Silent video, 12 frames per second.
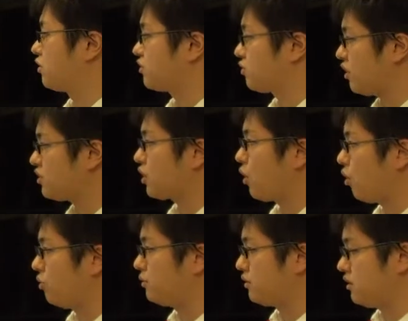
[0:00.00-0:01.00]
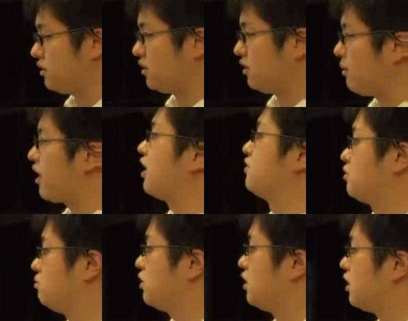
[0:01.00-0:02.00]
structure of the
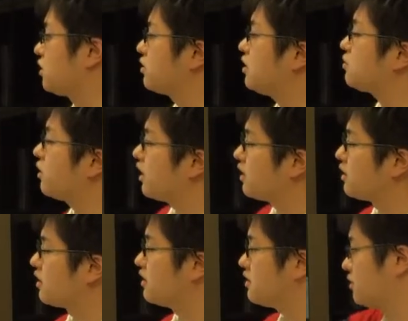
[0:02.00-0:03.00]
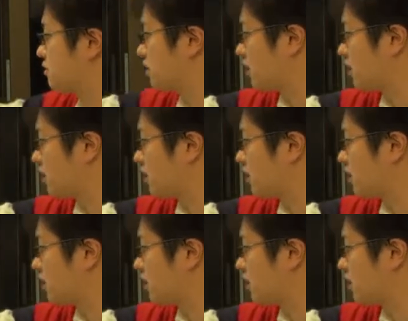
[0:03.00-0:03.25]
mechanism. So that's why this is